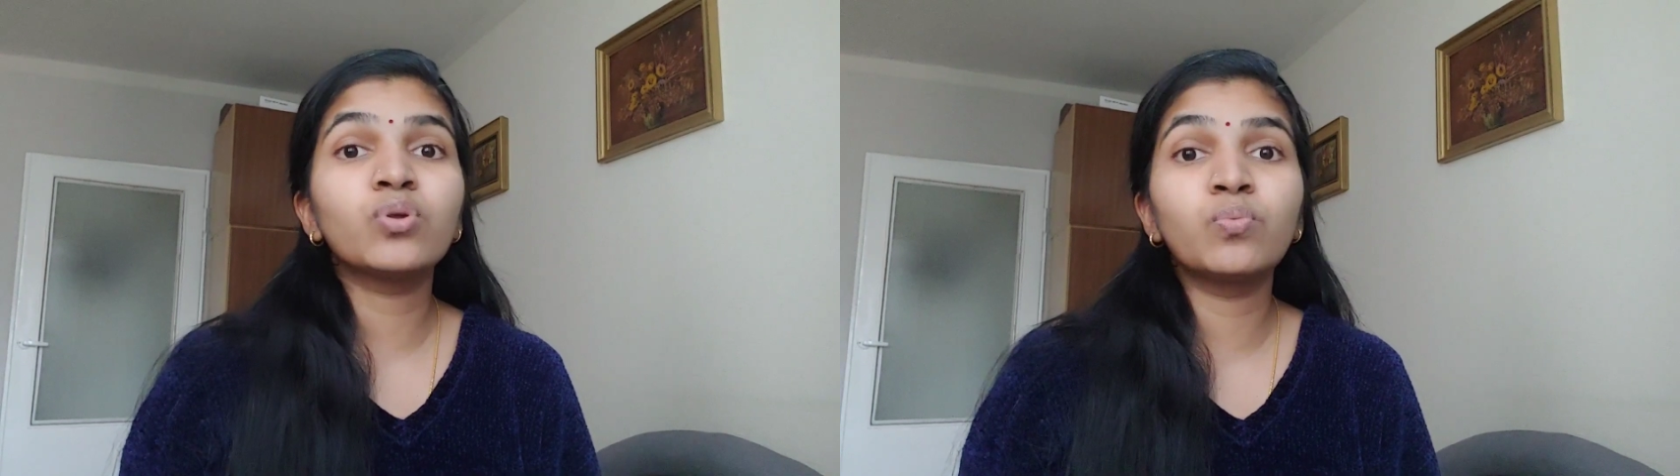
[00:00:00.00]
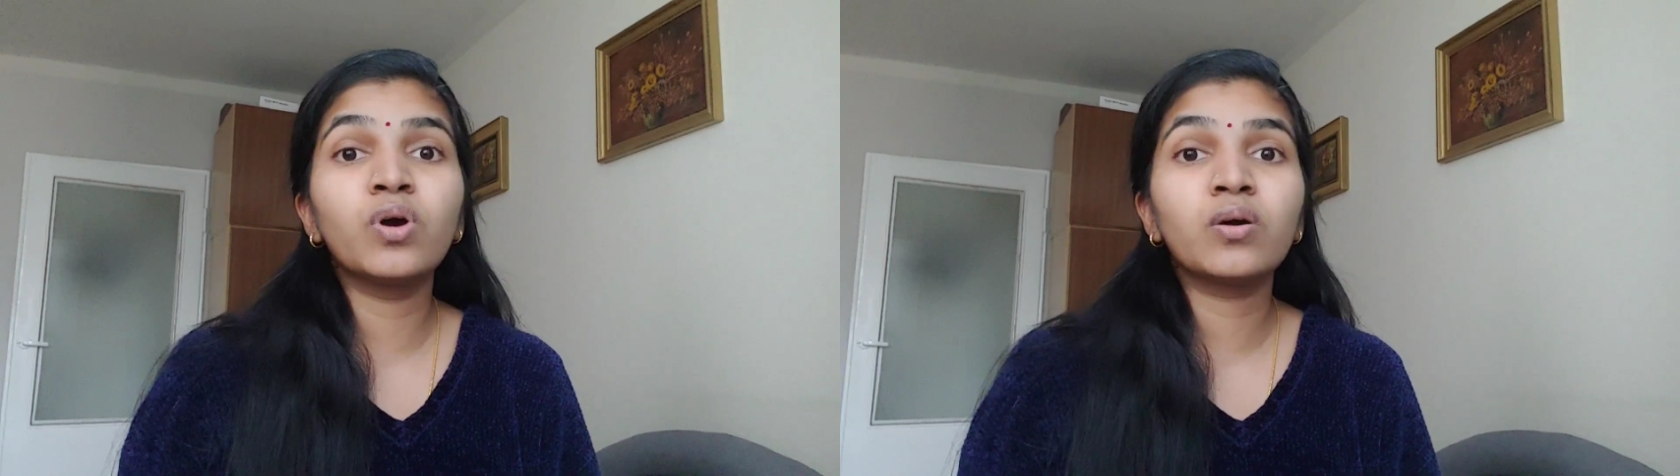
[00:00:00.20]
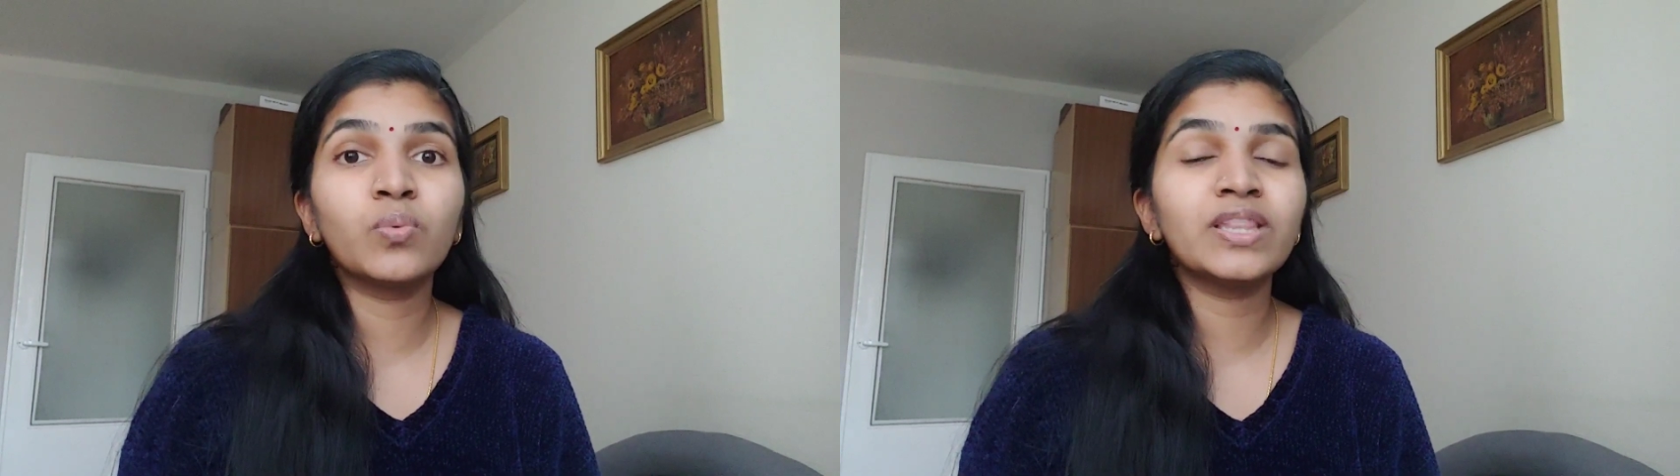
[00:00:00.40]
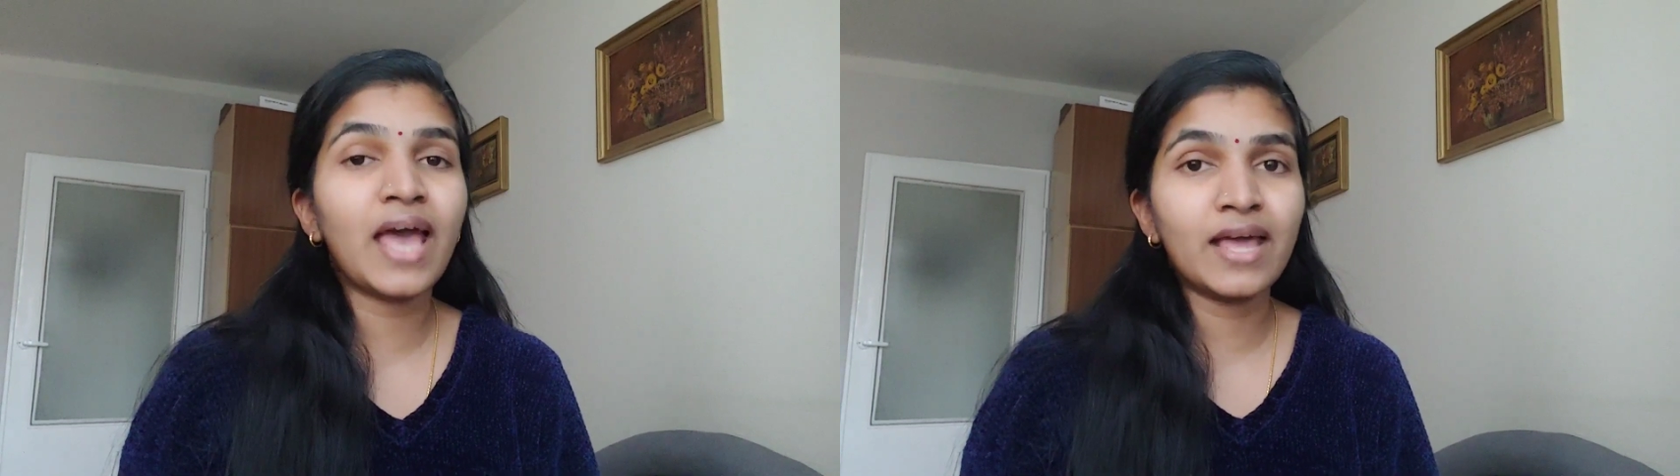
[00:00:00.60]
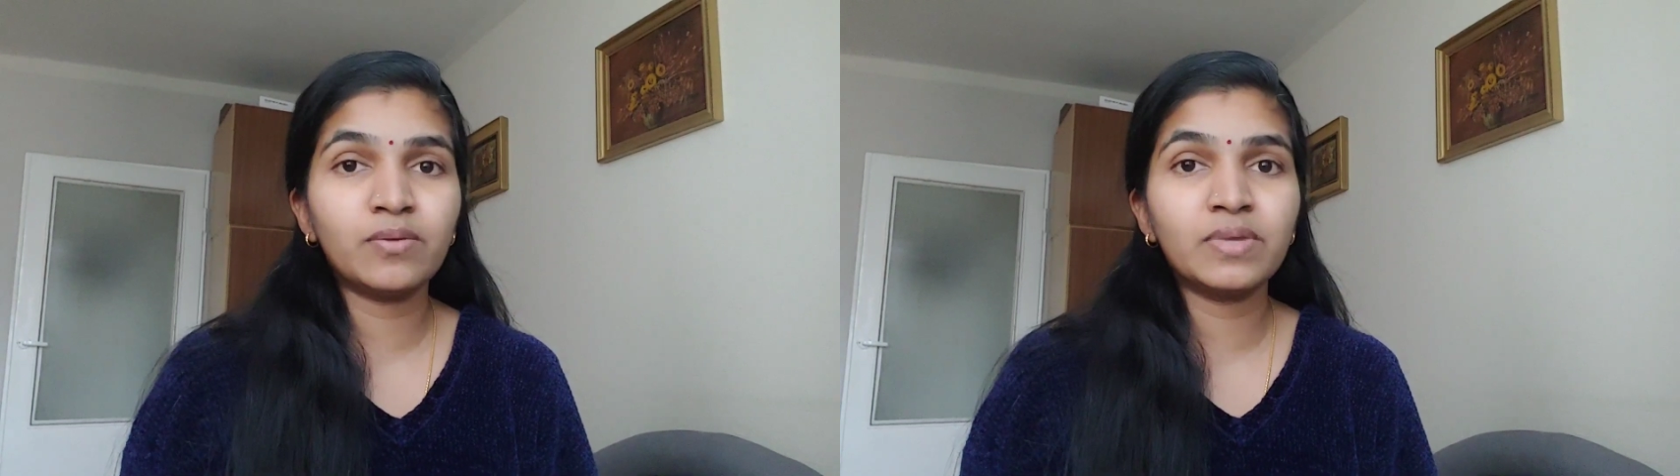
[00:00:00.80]
to work with
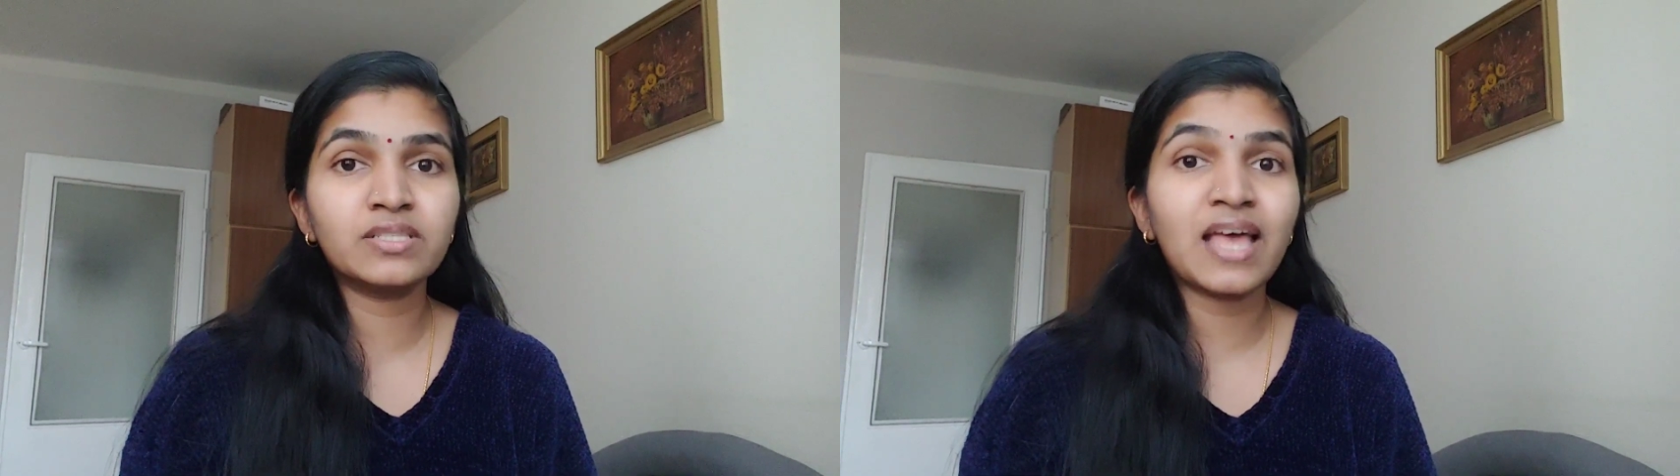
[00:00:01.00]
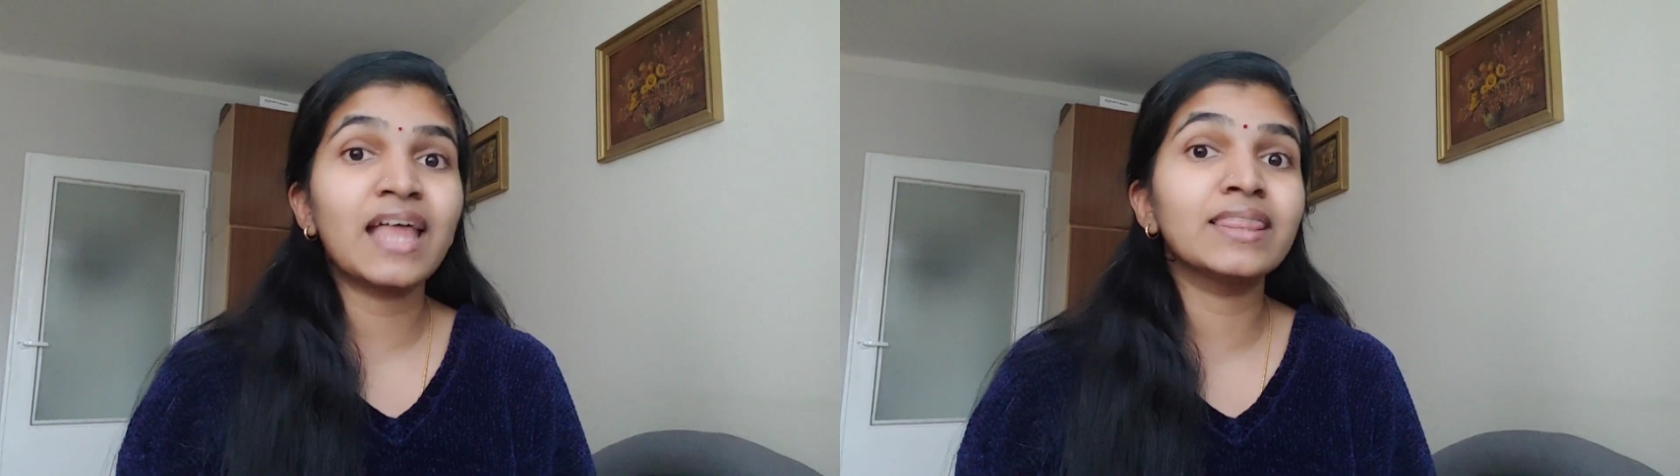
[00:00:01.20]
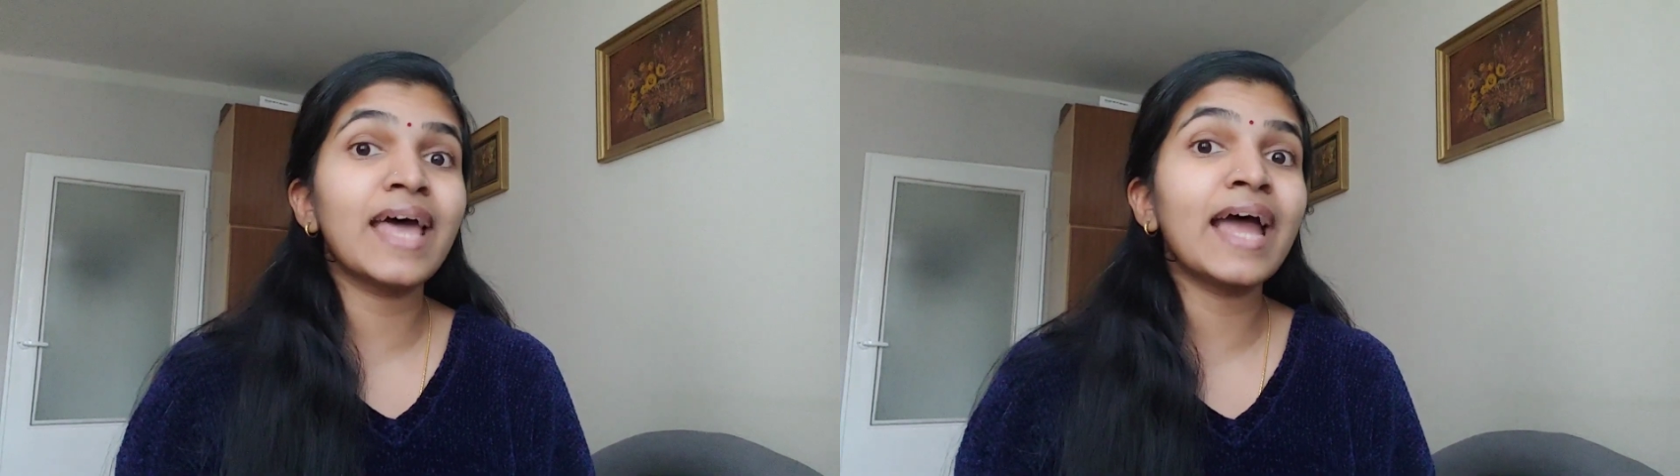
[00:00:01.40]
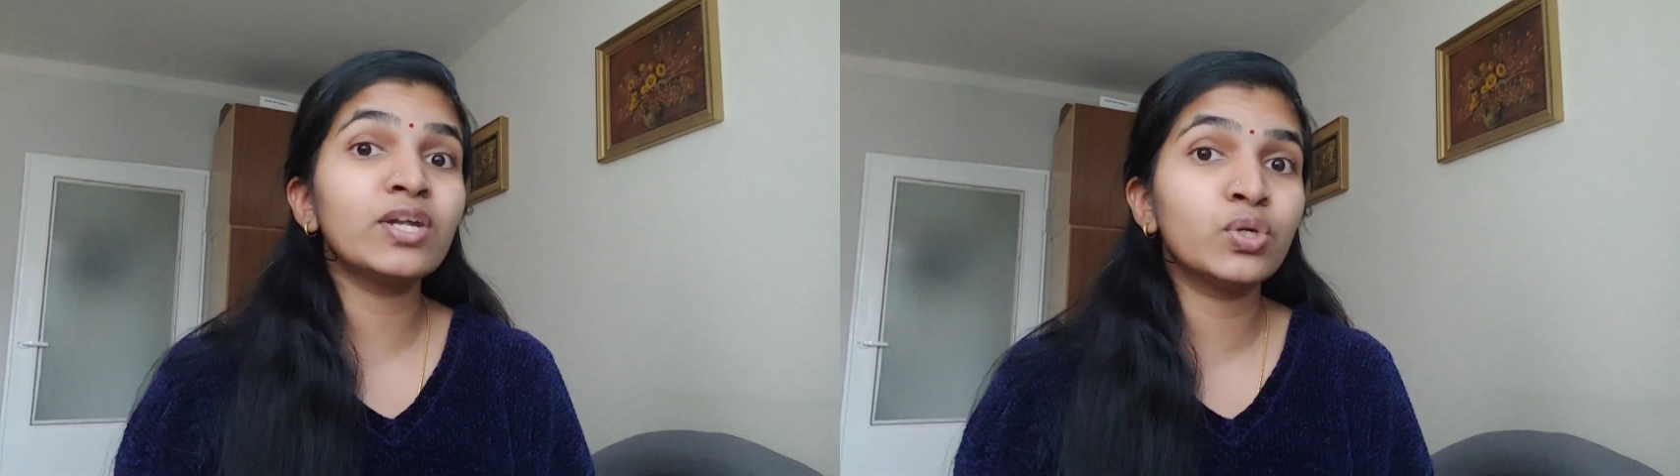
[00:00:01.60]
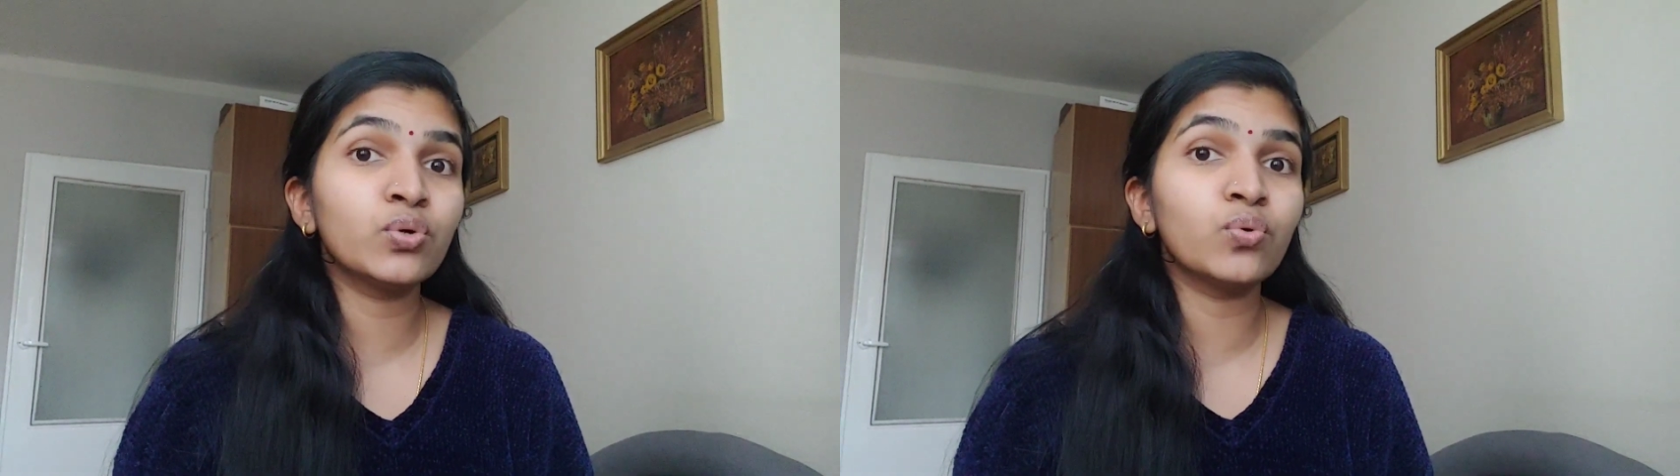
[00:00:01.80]
animals. And
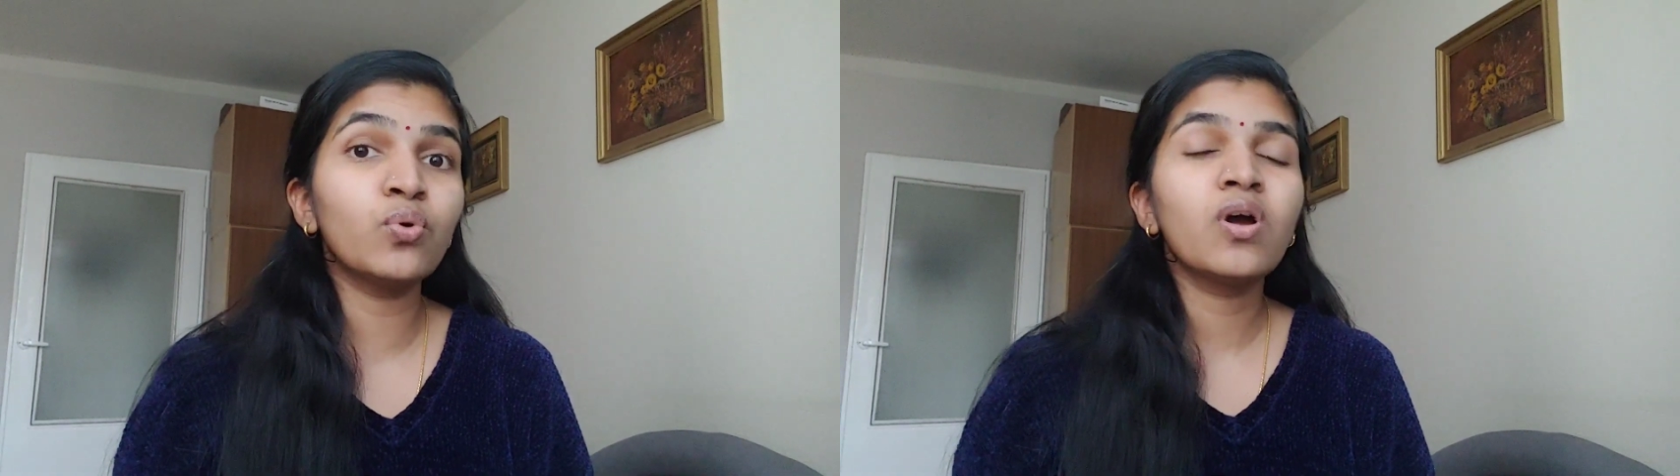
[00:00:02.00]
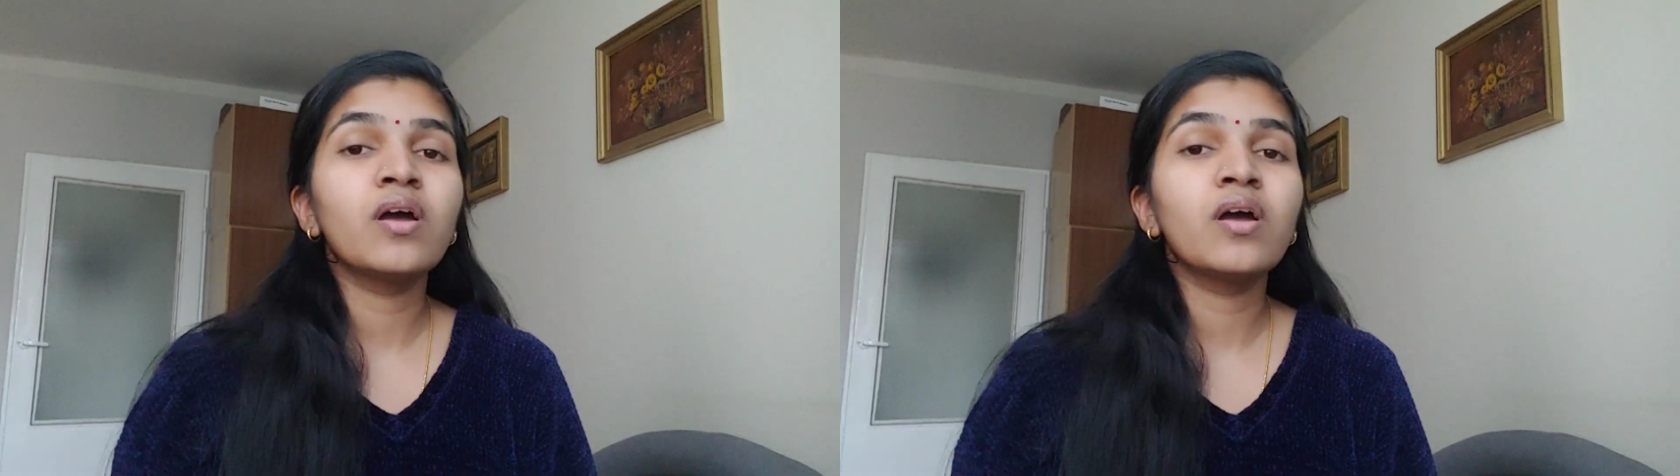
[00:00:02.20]
that too,